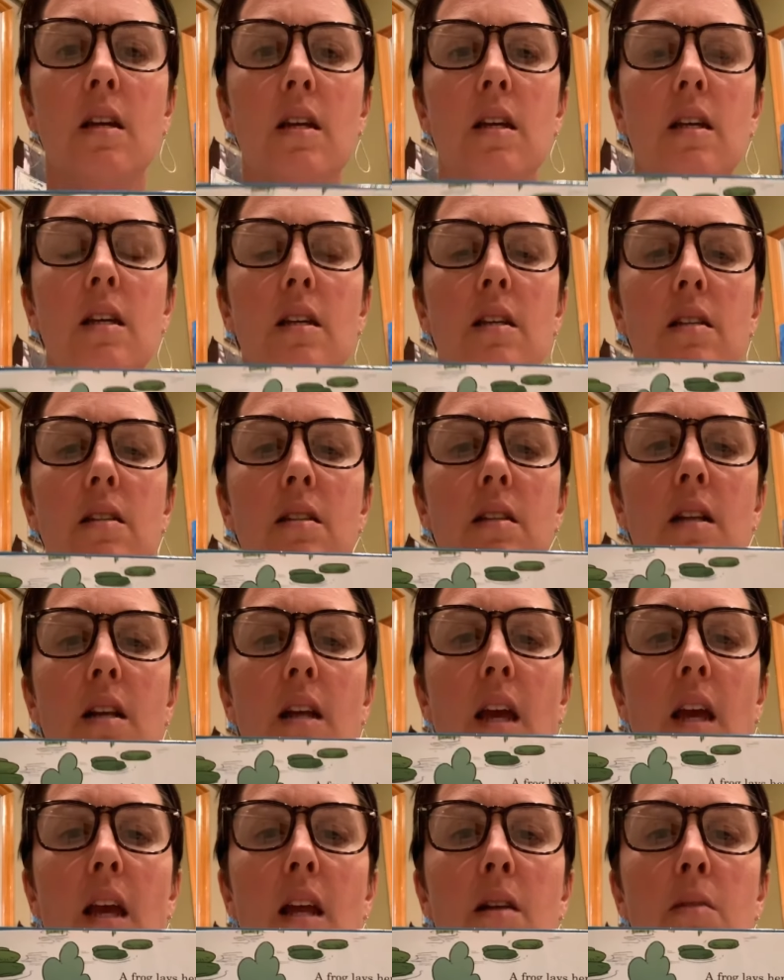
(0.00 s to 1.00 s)
is an
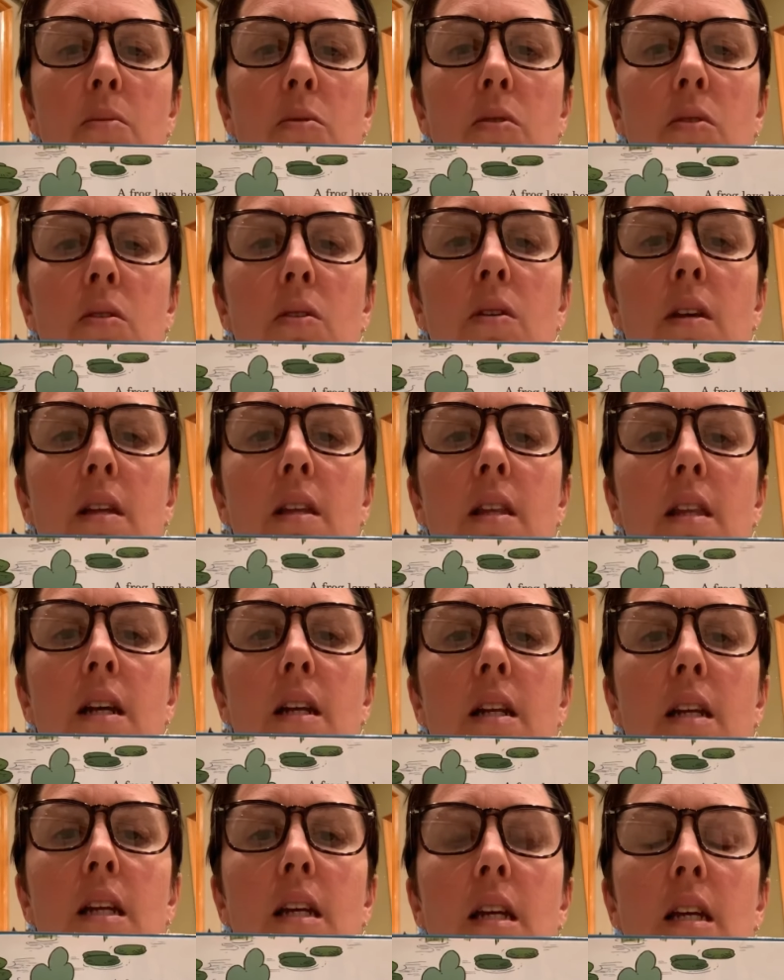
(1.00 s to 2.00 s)
animal
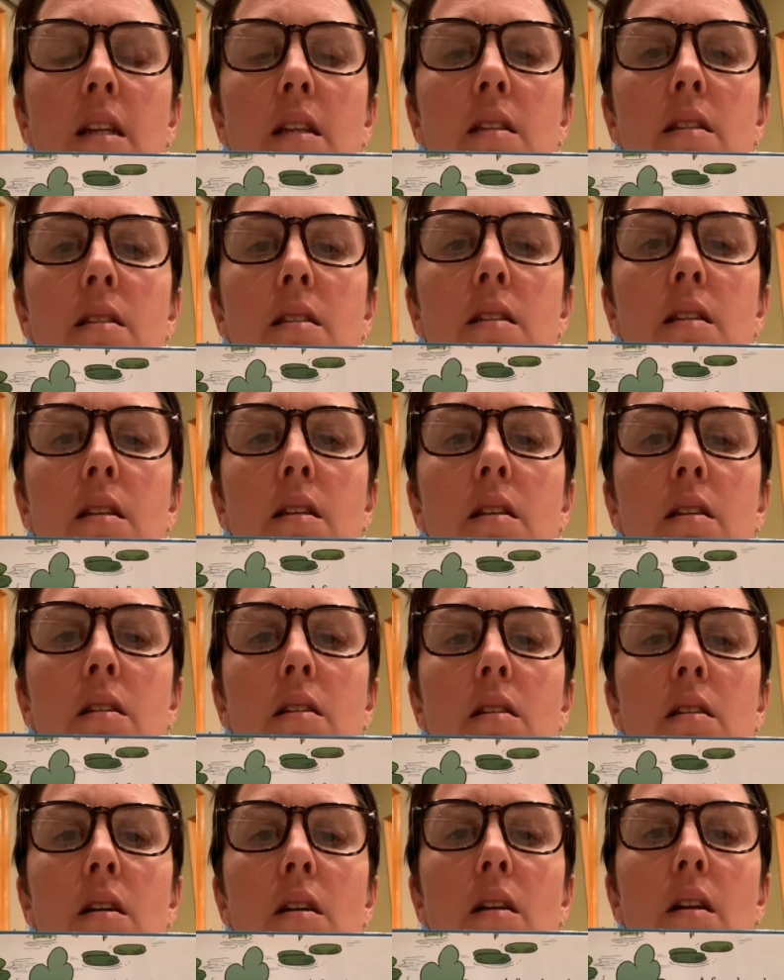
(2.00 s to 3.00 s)
that eats
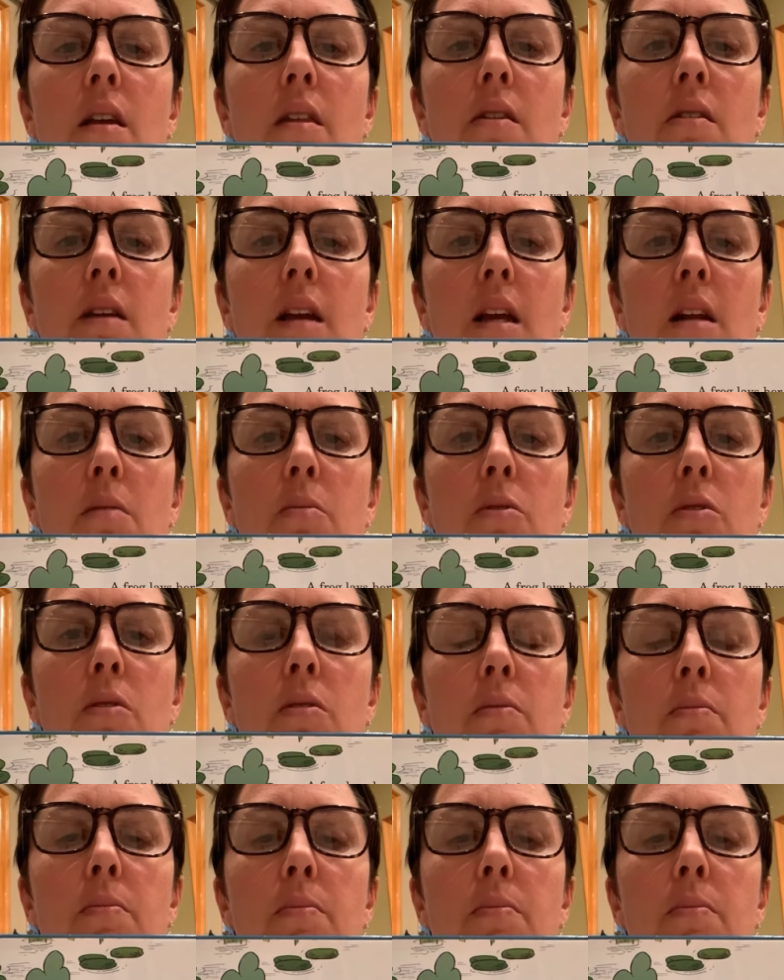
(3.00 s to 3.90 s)
another animal.